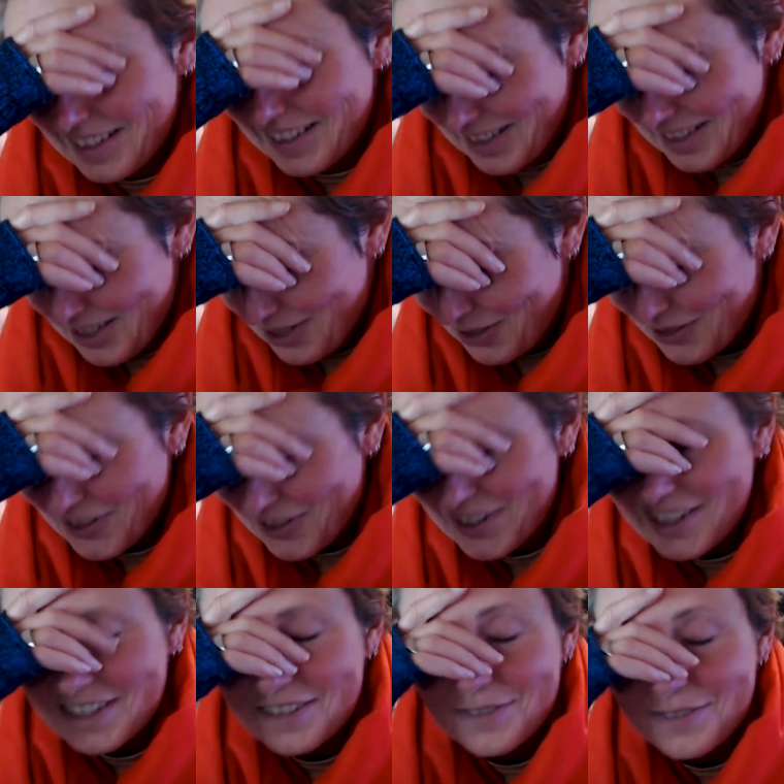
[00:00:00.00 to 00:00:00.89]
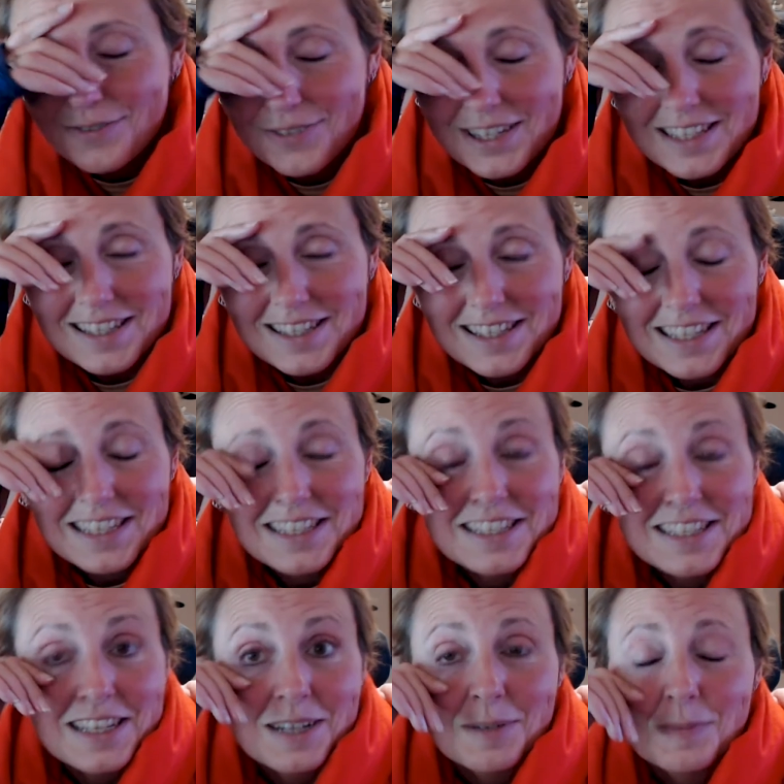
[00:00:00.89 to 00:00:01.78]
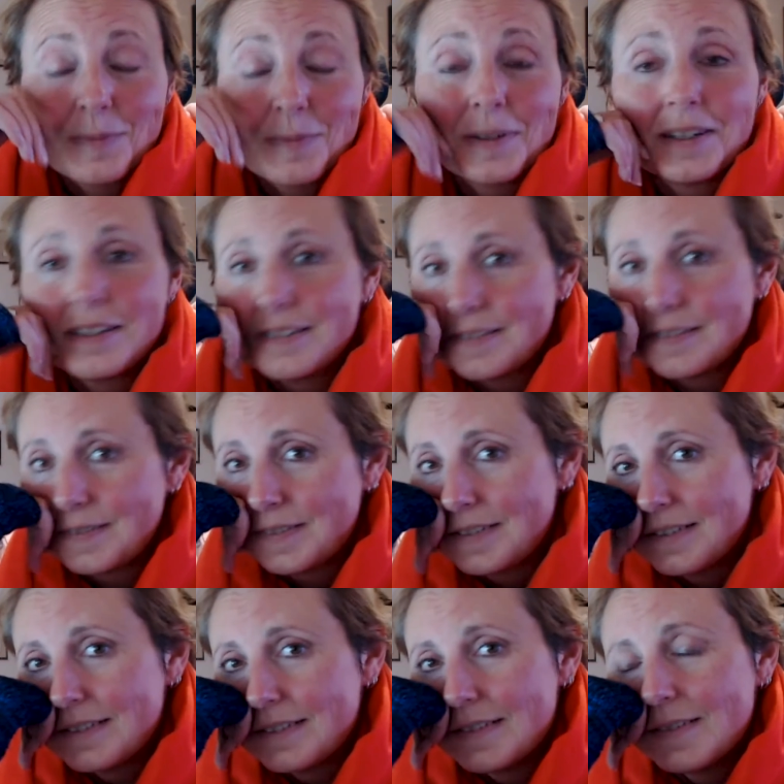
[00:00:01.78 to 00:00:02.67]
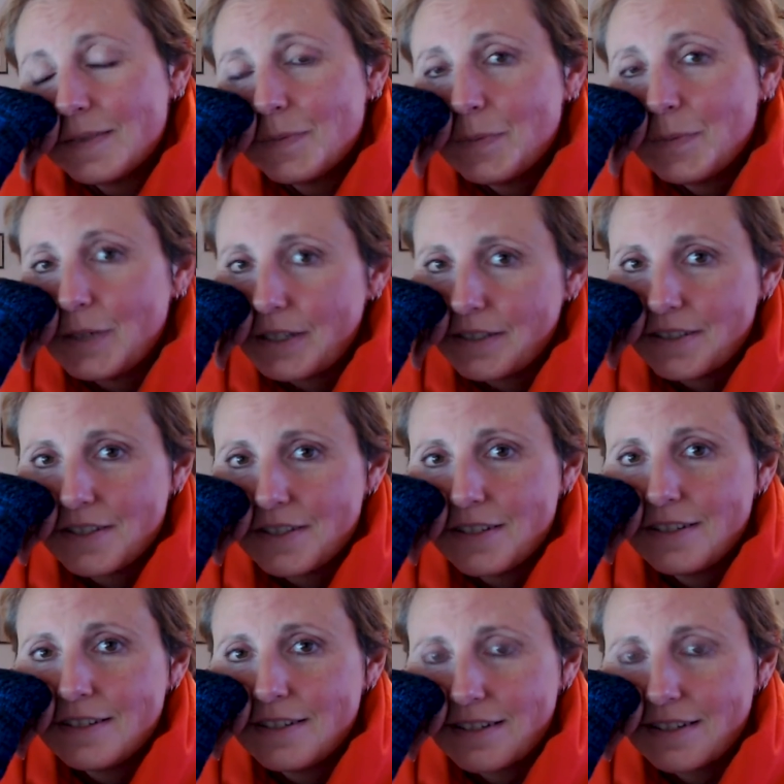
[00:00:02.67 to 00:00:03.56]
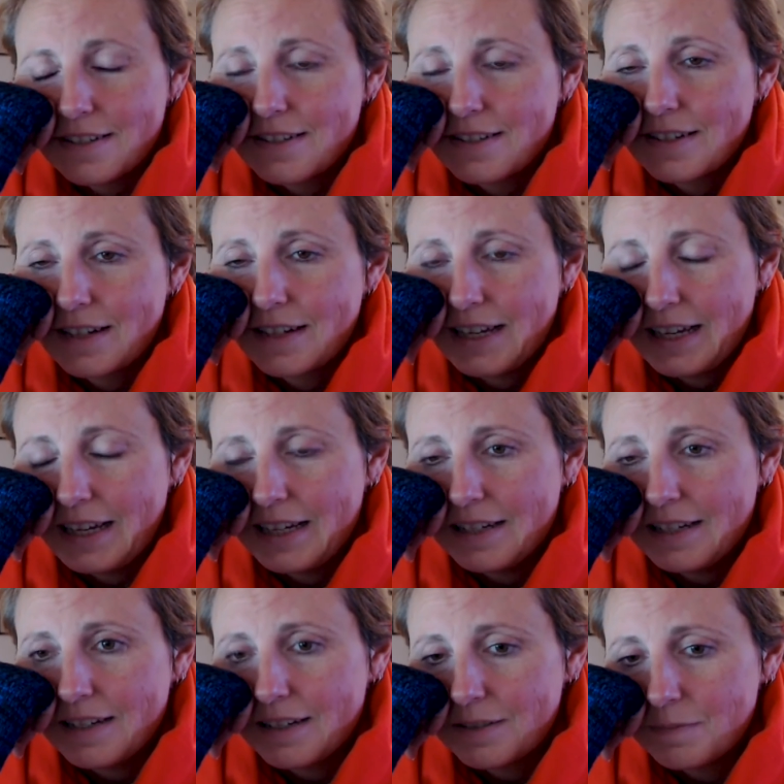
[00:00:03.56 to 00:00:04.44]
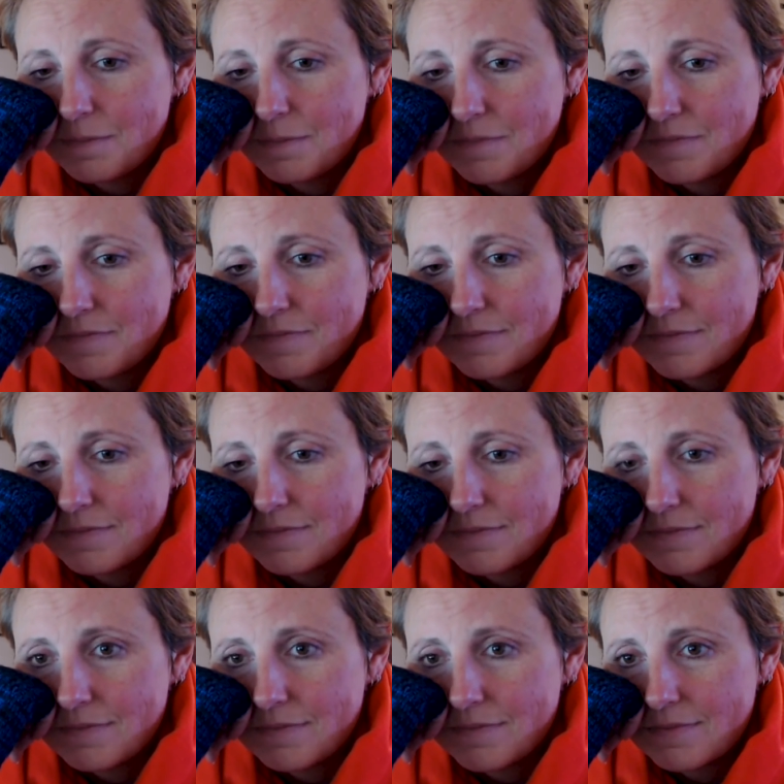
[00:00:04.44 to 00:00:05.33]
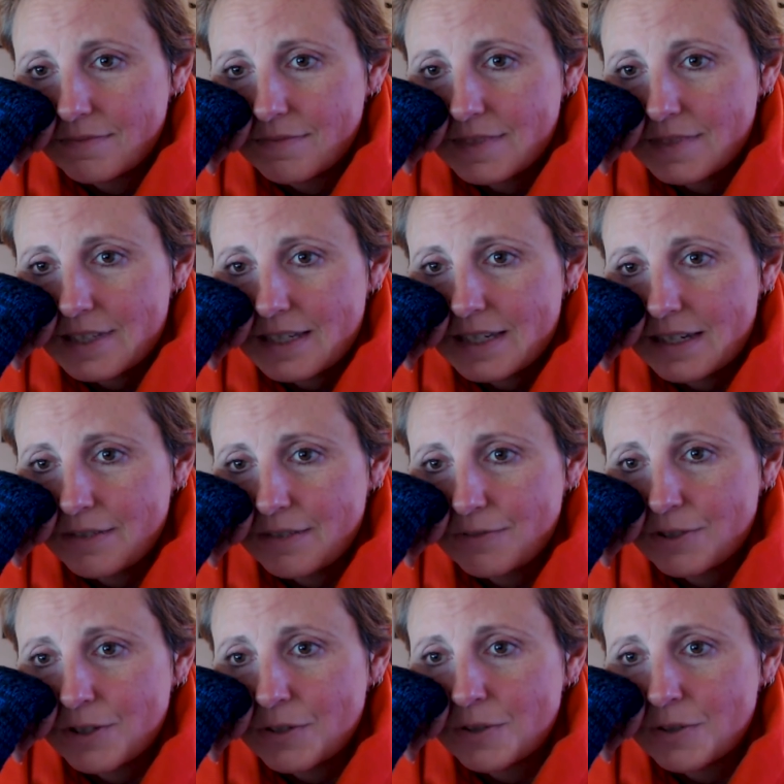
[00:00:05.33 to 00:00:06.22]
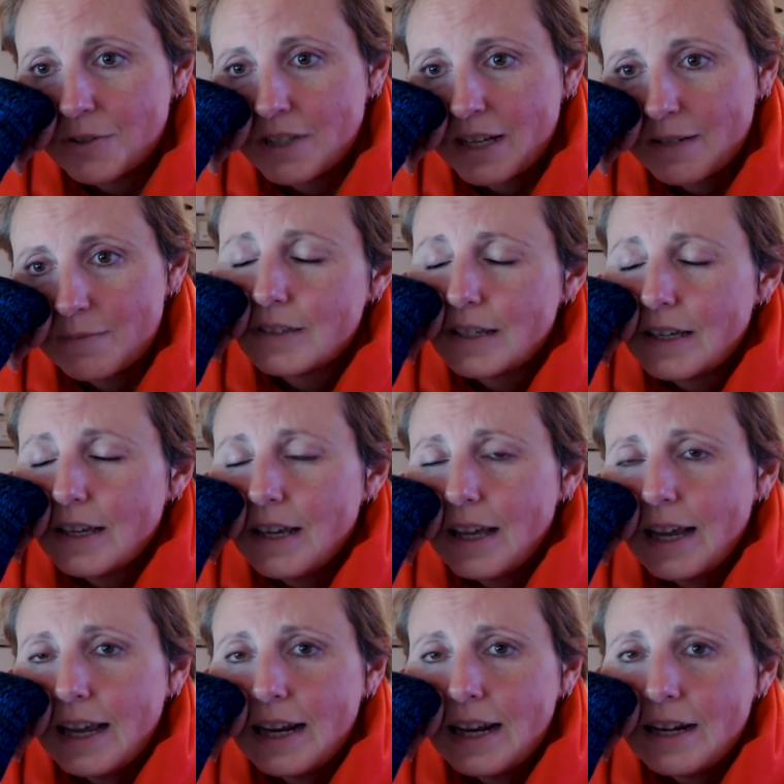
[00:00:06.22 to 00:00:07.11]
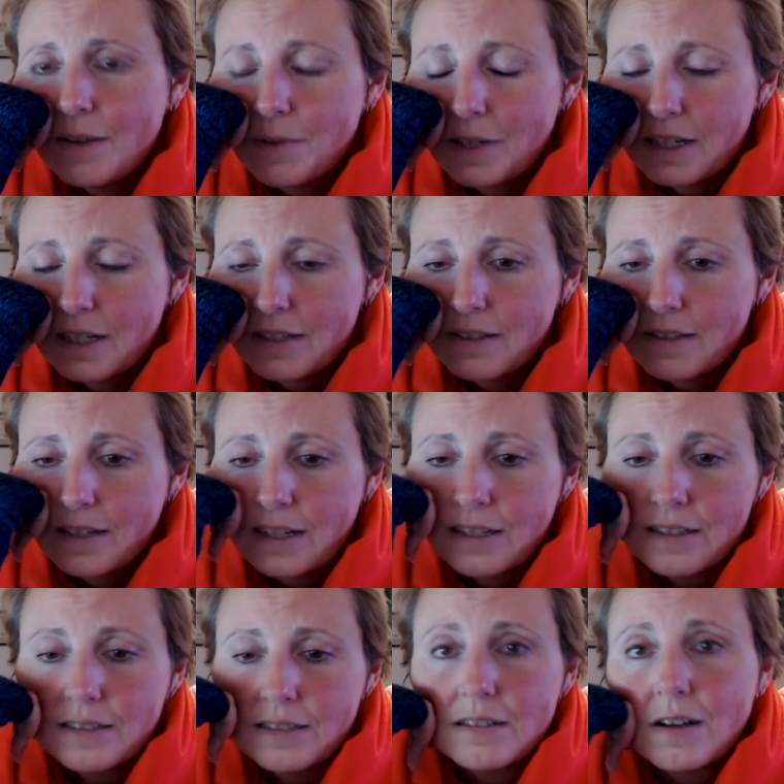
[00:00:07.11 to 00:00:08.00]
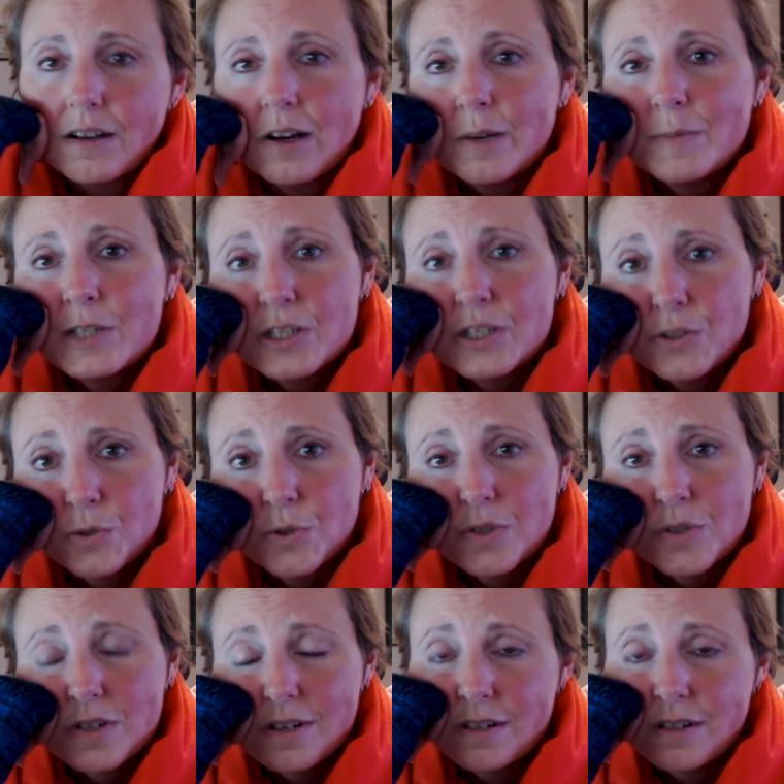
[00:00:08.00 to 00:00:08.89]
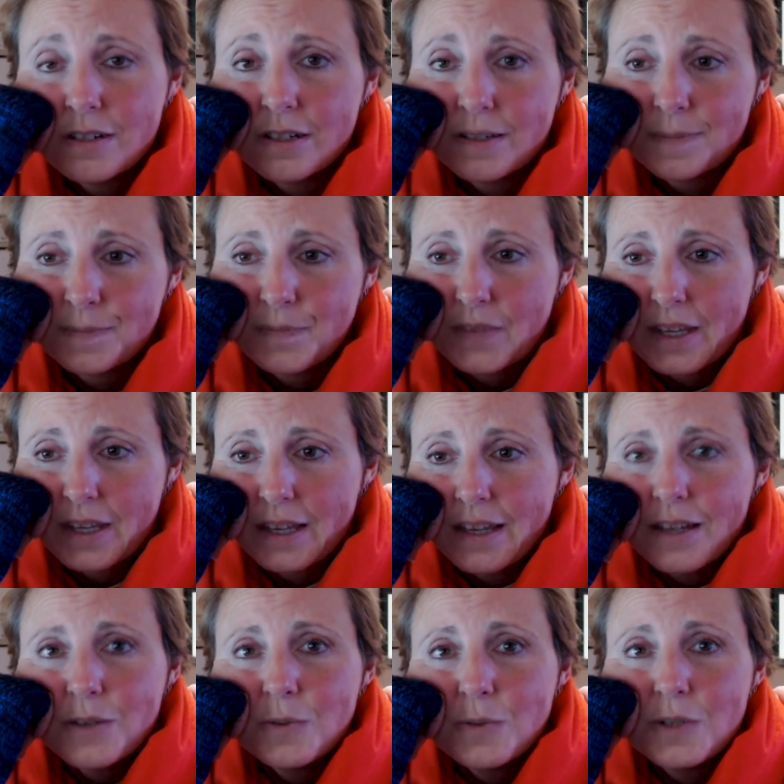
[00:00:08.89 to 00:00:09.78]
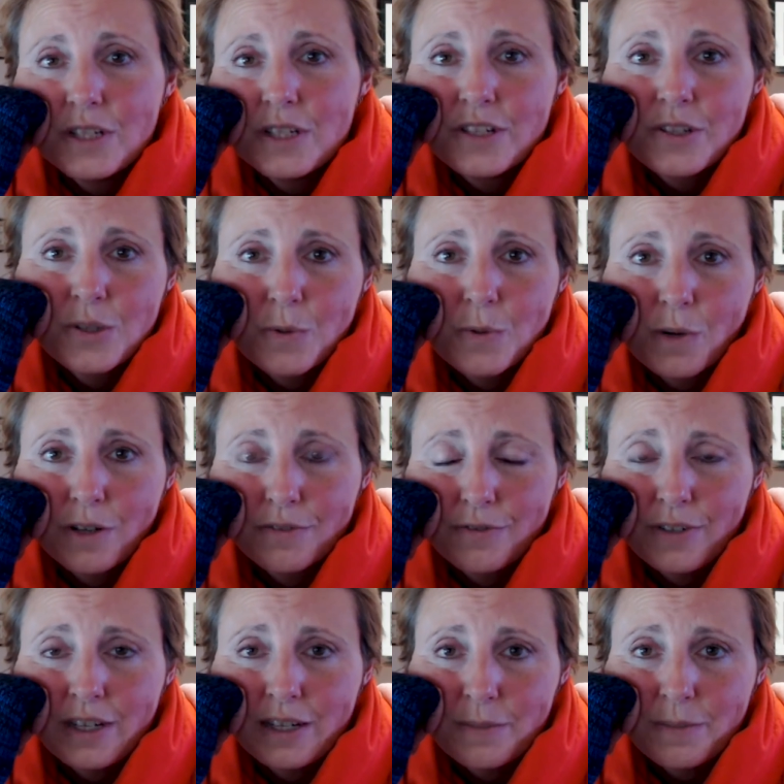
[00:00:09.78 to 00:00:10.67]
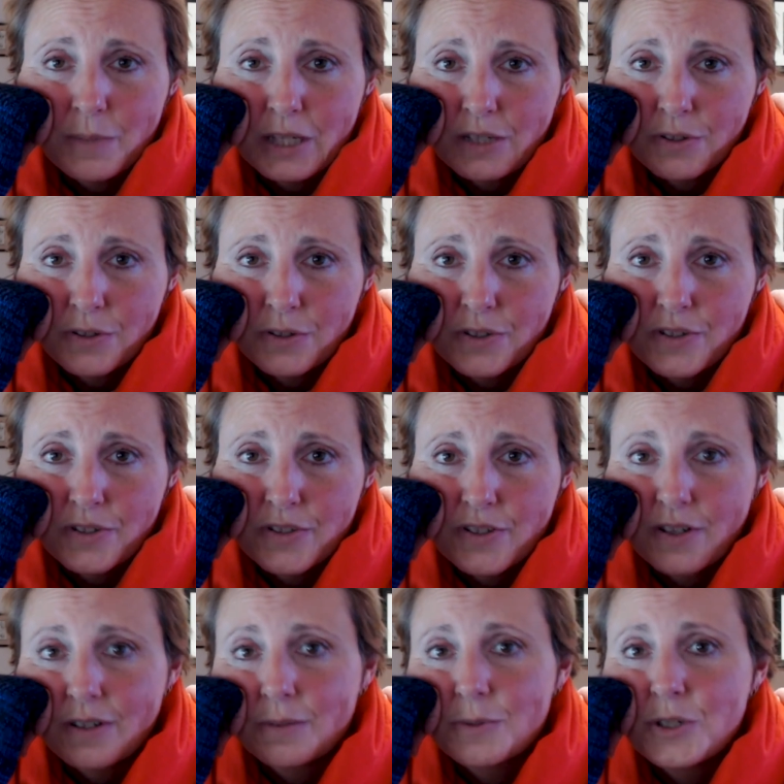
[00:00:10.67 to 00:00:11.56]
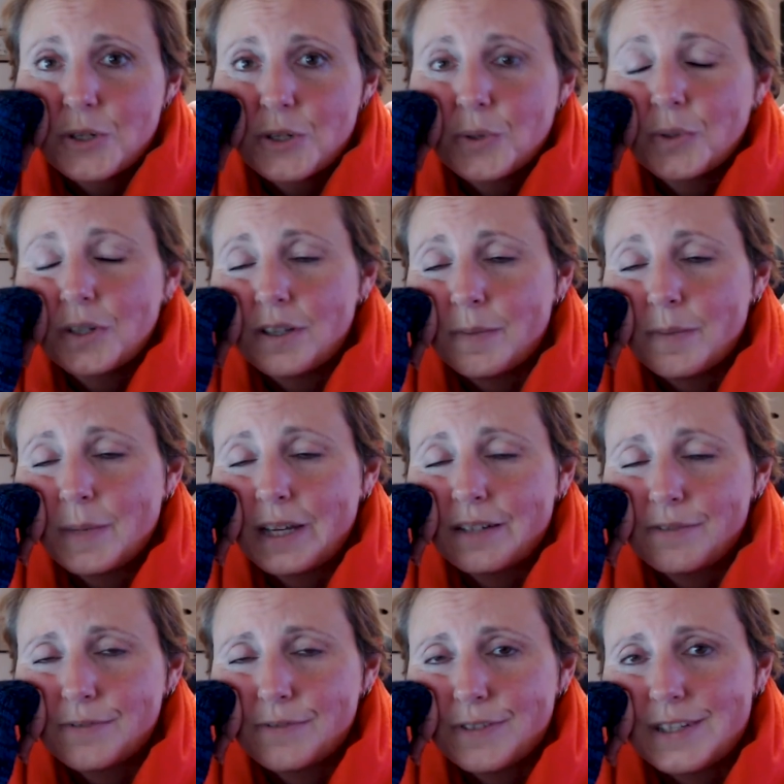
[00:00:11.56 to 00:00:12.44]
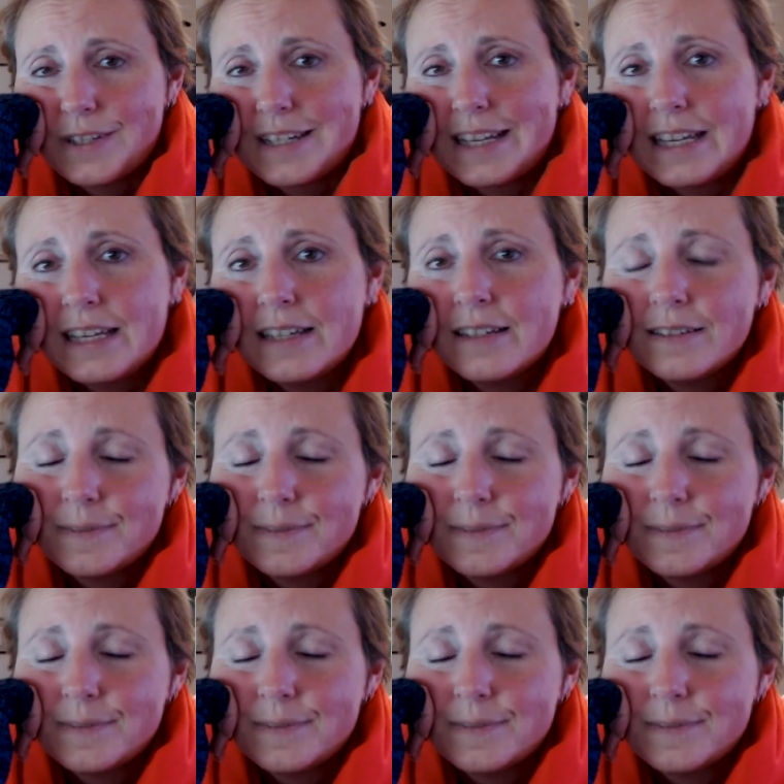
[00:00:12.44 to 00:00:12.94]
trying to fix things up, and because you're just going to end up stuffing it all up. Anyway, I'm exhausted, which is quite fitting because I was talking about fatigue.